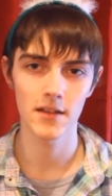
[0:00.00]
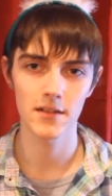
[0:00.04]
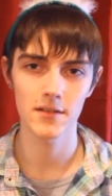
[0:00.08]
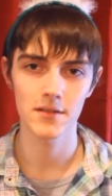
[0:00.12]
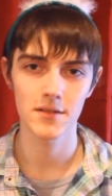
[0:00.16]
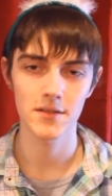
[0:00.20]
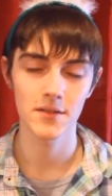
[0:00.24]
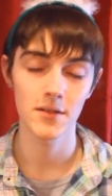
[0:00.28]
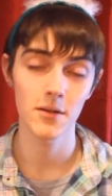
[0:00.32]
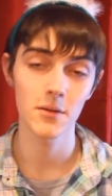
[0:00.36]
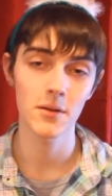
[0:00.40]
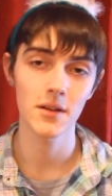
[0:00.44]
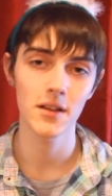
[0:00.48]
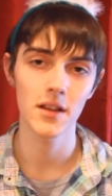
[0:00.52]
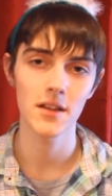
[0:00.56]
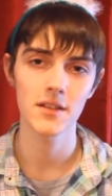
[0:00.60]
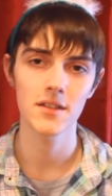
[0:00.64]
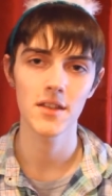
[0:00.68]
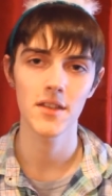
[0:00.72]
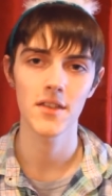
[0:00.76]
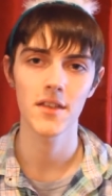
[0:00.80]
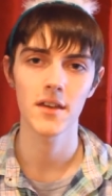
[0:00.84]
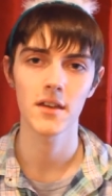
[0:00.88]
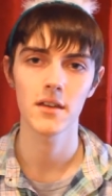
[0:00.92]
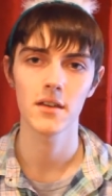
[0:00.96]
So I'd like
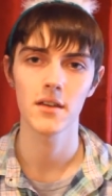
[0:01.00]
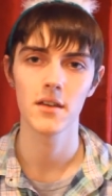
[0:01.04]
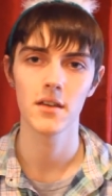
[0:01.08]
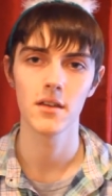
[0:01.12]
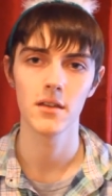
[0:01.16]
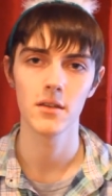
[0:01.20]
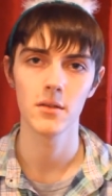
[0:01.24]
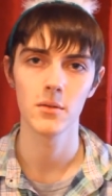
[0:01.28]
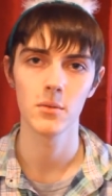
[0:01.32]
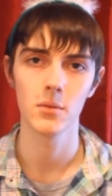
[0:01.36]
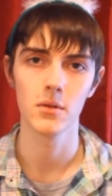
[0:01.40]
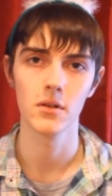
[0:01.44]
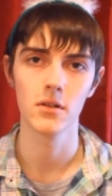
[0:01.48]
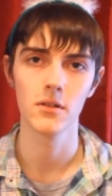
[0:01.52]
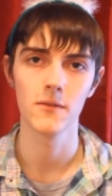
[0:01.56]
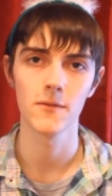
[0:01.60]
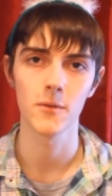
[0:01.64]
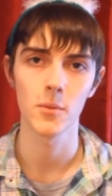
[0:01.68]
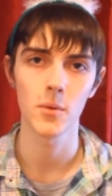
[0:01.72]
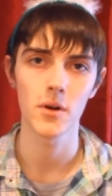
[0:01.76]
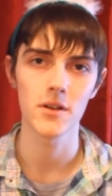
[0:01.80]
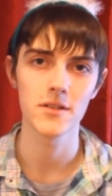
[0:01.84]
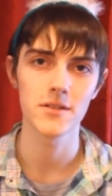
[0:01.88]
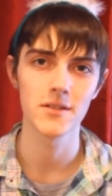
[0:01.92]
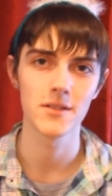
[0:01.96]
to thank you all
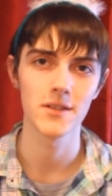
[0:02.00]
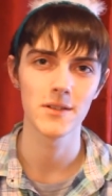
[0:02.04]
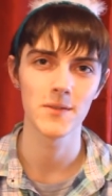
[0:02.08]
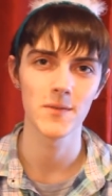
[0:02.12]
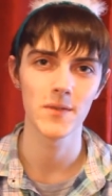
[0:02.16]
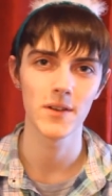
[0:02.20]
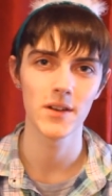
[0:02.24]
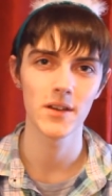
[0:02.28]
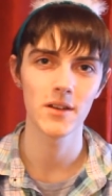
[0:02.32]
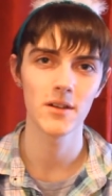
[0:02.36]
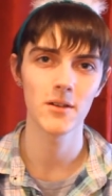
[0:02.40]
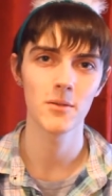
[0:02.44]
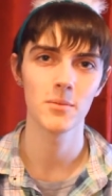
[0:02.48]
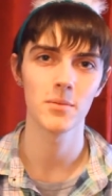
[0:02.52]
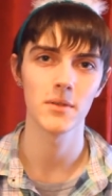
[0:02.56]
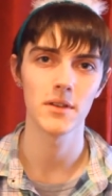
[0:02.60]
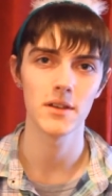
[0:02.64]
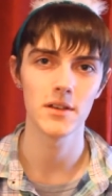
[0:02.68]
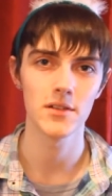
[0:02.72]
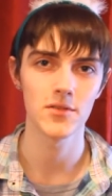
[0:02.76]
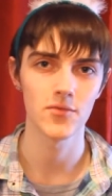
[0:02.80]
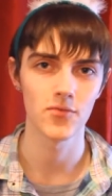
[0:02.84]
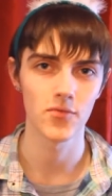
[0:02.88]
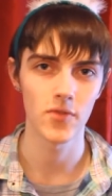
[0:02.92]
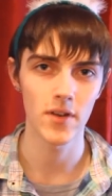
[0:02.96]
for watching this video,
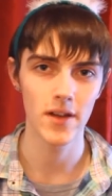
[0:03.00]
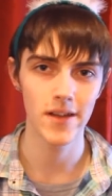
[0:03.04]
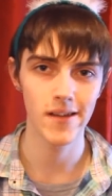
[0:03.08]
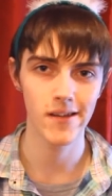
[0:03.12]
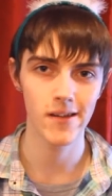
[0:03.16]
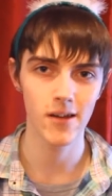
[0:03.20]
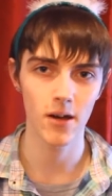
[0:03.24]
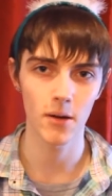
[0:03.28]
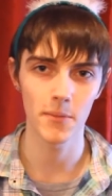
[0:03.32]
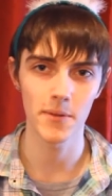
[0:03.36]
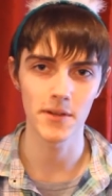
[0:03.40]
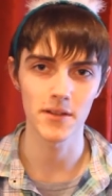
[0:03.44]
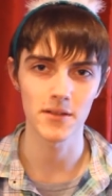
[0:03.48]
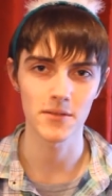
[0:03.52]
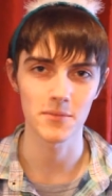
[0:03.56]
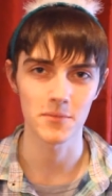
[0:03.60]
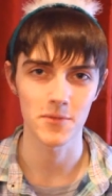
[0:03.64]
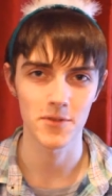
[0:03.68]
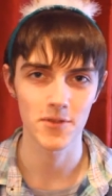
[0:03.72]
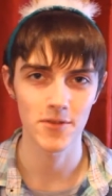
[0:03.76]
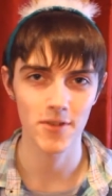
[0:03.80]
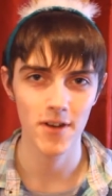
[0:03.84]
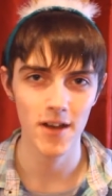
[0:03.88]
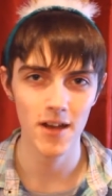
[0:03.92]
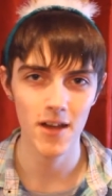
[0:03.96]
please rate, comment and
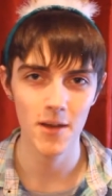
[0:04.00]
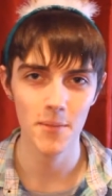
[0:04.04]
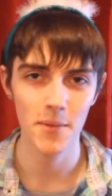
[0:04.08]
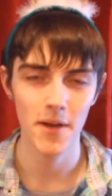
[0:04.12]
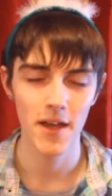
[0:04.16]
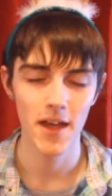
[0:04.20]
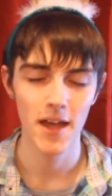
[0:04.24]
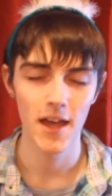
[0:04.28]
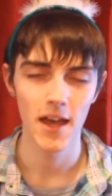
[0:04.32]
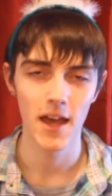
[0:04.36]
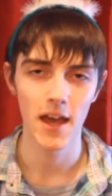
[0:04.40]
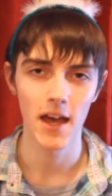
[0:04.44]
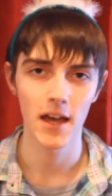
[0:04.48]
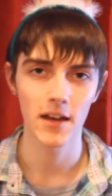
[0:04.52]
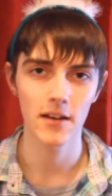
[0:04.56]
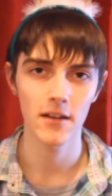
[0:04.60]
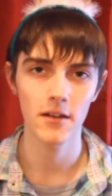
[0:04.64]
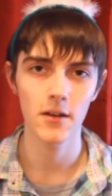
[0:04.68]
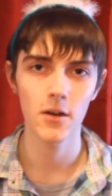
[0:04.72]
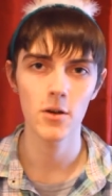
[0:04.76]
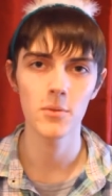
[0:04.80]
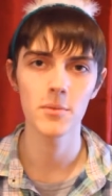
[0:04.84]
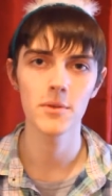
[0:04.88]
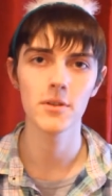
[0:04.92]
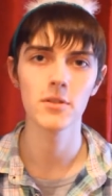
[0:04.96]
subscribe, and I
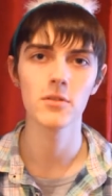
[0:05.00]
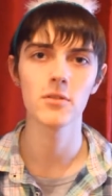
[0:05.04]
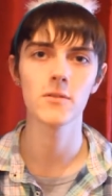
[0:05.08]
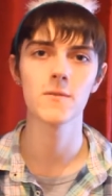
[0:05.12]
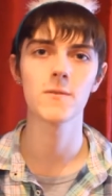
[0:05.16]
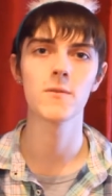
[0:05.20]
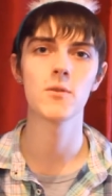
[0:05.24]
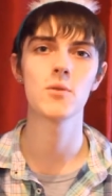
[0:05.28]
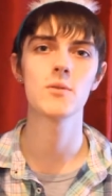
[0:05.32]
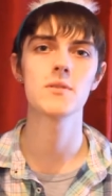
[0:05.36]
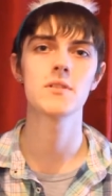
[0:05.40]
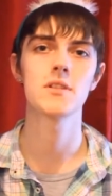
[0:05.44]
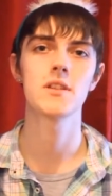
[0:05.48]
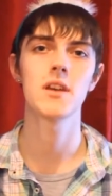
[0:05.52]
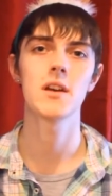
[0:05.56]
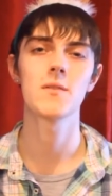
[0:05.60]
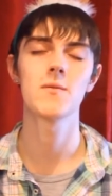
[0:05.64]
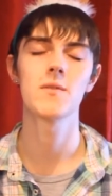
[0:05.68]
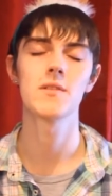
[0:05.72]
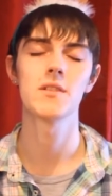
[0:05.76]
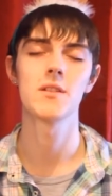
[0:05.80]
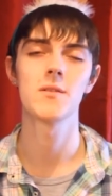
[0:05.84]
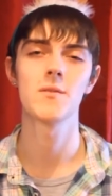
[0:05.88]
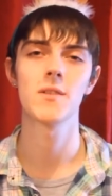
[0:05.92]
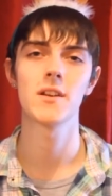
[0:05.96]
hope you look forward to the
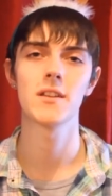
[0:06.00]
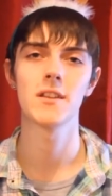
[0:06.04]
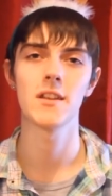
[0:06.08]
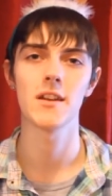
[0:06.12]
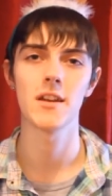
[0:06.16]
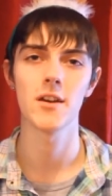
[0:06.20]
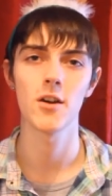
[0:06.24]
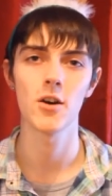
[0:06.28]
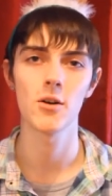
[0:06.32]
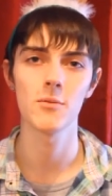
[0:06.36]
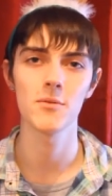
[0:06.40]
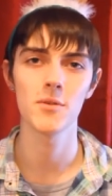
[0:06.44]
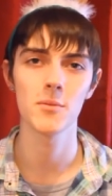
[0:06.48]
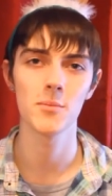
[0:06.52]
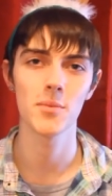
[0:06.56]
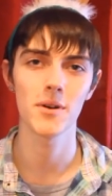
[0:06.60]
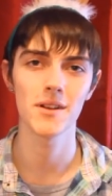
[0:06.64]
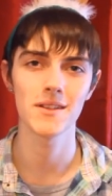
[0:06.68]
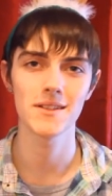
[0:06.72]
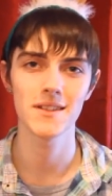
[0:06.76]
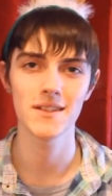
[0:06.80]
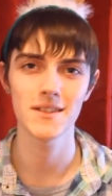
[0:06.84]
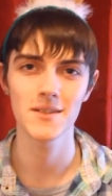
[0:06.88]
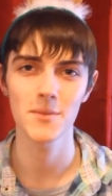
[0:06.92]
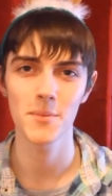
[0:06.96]
Advent event and I hope you
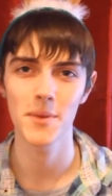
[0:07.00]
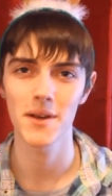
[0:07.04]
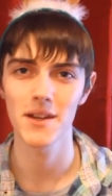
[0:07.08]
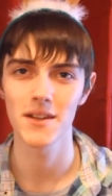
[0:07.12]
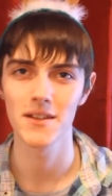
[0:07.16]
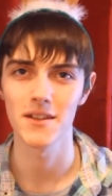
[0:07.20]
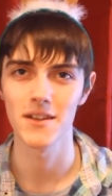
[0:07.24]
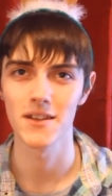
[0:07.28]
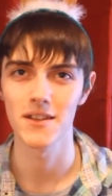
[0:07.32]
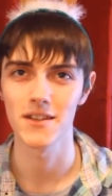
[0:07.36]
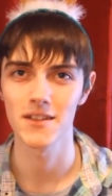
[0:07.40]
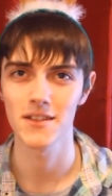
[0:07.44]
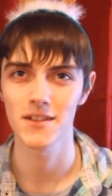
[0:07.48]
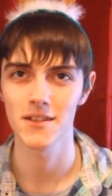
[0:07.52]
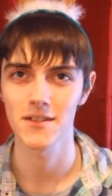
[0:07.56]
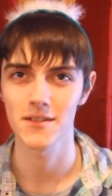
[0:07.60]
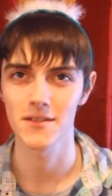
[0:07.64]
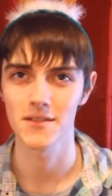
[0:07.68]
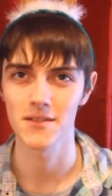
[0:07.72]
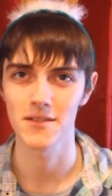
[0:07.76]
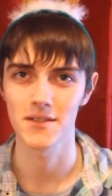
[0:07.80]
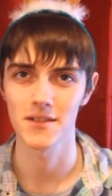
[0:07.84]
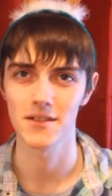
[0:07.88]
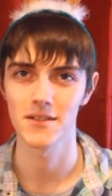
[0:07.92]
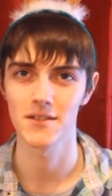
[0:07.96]
participate in it,
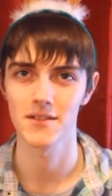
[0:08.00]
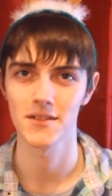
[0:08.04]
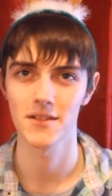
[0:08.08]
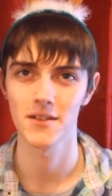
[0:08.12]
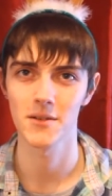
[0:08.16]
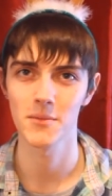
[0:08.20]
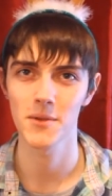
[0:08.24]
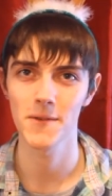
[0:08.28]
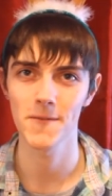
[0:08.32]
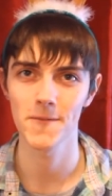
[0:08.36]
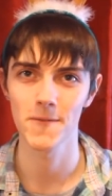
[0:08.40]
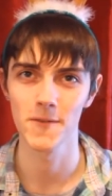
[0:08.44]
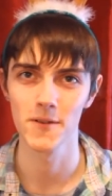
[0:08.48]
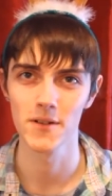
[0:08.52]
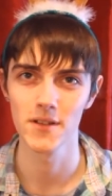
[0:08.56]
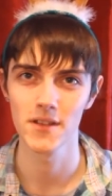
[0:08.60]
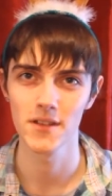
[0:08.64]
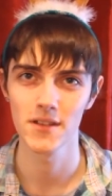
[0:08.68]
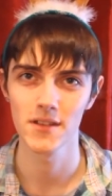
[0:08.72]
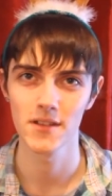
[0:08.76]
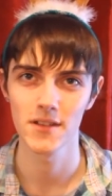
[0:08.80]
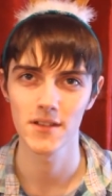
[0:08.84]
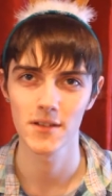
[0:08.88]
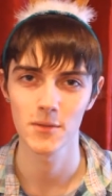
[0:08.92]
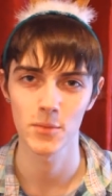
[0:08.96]
because it's going to be
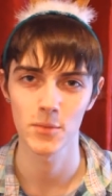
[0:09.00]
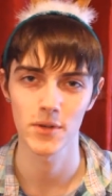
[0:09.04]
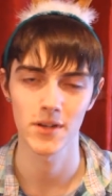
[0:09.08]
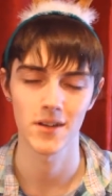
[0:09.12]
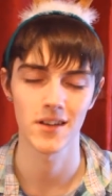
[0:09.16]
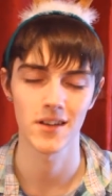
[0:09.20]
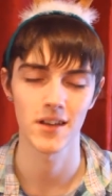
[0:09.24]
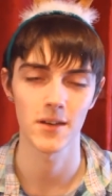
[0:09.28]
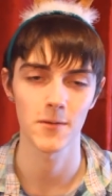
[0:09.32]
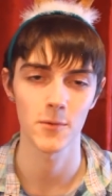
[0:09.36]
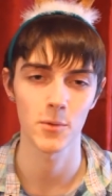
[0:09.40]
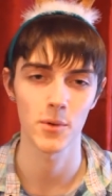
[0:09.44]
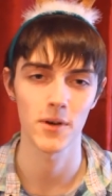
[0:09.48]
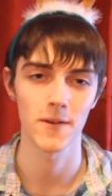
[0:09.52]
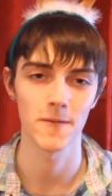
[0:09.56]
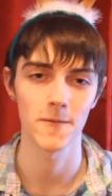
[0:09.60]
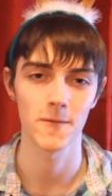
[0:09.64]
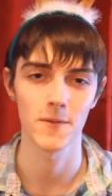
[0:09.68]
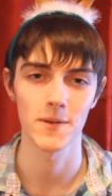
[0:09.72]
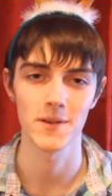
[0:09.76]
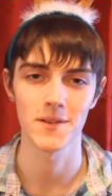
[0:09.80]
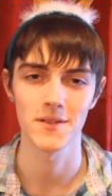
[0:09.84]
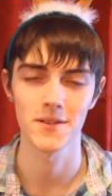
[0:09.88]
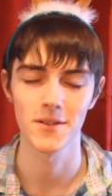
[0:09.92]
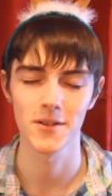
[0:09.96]
fun, we're going to give away
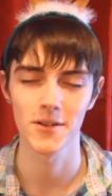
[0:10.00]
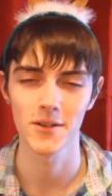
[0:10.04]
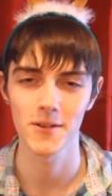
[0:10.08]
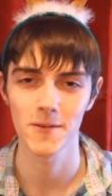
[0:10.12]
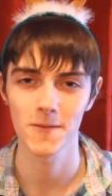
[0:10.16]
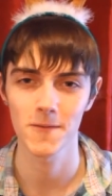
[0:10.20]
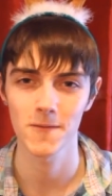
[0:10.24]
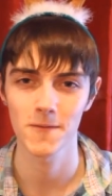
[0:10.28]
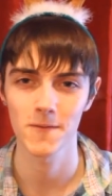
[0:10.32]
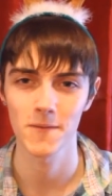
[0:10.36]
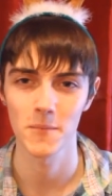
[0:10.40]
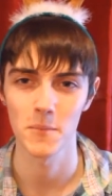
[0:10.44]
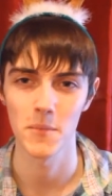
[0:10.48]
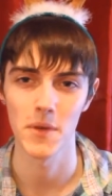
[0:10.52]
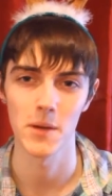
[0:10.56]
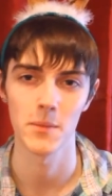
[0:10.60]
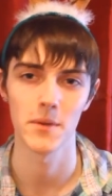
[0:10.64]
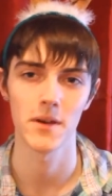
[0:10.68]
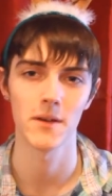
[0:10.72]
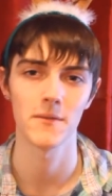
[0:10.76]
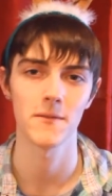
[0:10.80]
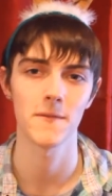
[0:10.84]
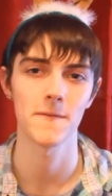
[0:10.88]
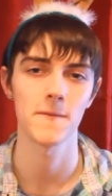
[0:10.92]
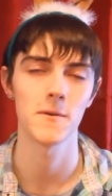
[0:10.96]
free stuff,
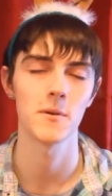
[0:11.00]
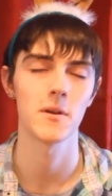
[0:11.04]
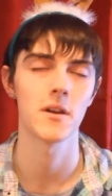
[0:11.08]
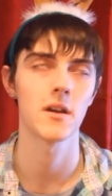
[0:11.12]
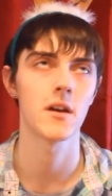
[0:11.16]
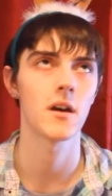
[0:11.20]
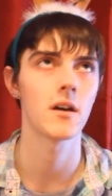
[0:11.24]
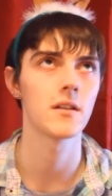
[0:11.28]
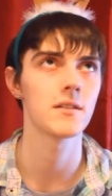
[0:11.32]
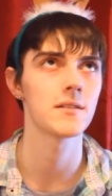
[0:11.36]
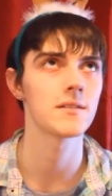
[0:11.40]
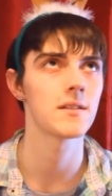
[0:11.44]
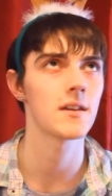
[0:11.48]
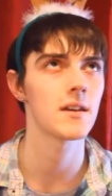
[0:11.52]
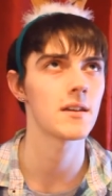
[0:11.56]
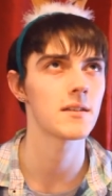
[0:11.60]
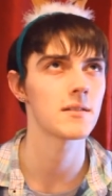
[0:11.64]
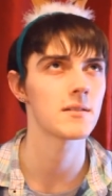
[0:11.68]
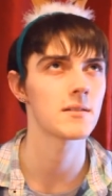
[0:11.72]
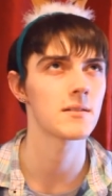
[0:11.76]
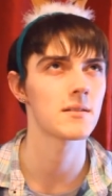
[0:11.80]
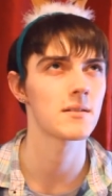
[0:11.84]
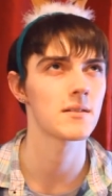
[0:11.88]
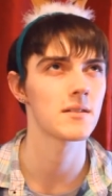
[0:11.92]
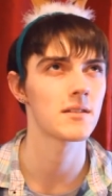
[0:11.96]
maybe have a few
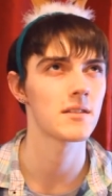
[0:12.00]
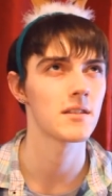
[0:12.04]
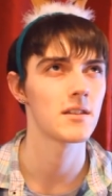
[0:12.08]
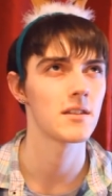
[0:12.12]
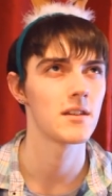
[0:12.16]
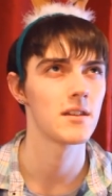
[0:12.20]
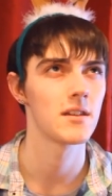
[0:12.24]
contests,